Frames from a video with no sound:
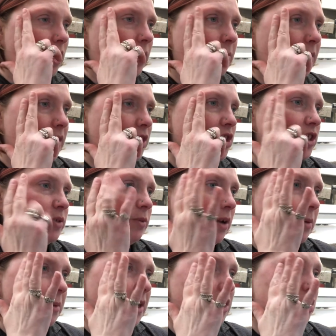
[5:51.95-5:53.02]
But you just want
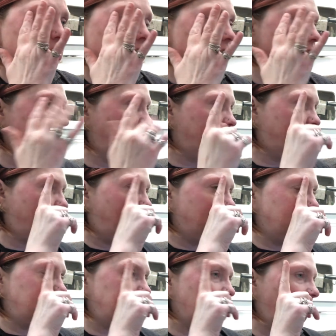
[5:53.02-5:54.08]
to make sure that from
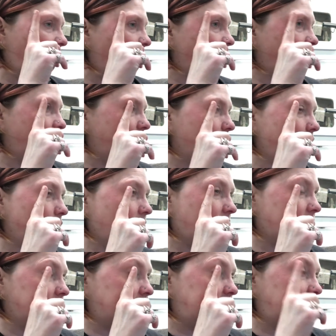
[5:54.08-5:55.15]
the side view, you
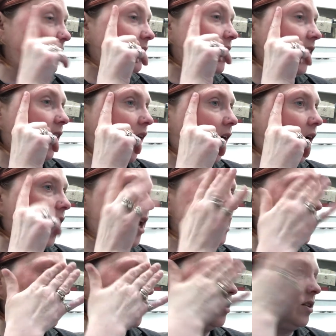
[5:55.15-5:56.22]
can see that eye
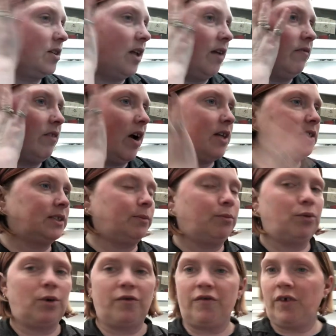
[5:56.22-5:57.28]
so that they've got some
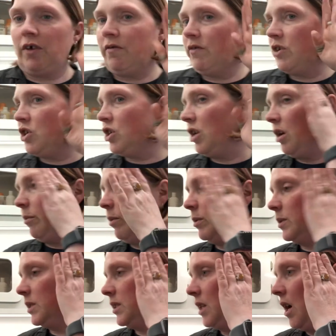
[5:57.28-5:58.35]
peripheral vision on
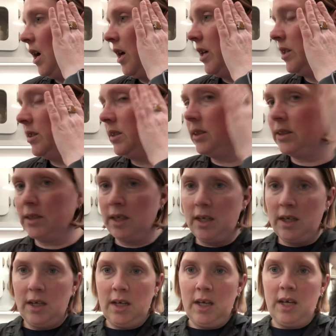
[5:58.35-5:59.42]
both sides.
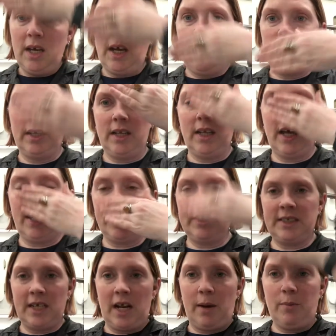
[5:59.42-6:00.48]
And then, like I
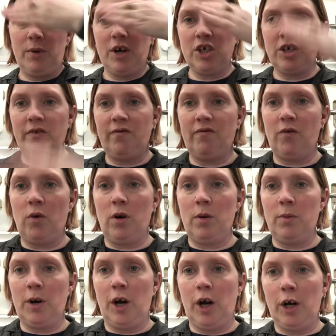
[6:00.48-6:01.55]
said, I brush it
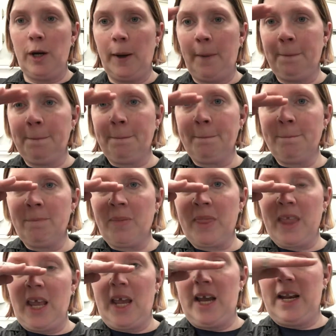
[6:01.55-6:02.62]
forward
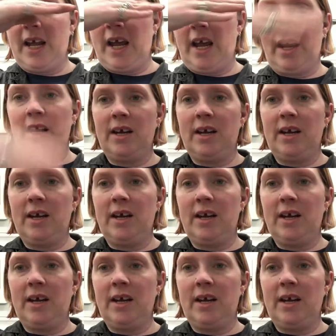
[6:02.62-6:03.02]
and I,